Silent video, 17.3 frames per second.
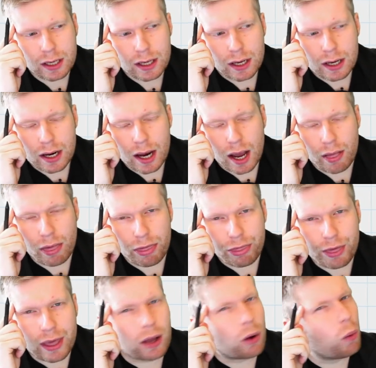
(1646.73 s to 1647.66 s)
and then
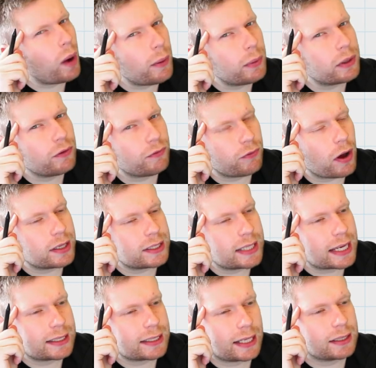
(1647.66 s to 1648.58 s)
think, where would the
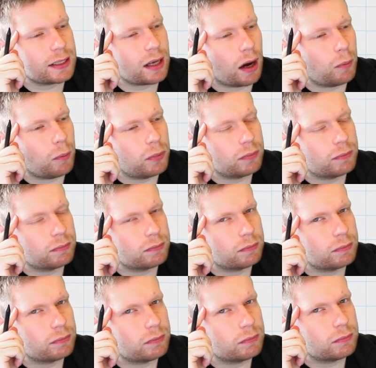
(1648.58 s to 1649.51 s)
vertex end up?
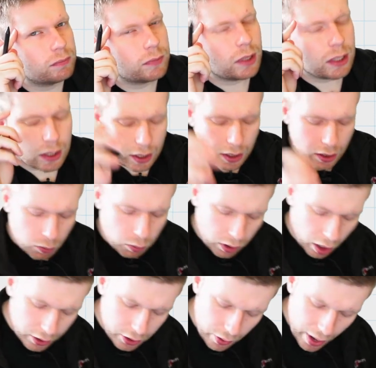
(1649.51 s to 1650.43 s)
Well,
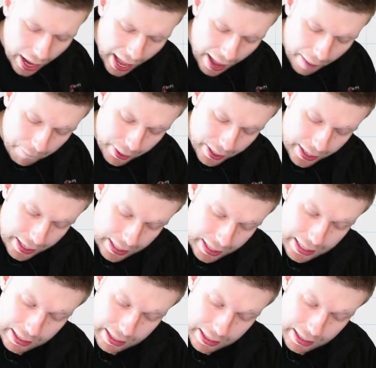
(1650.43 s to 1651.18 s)
are you happy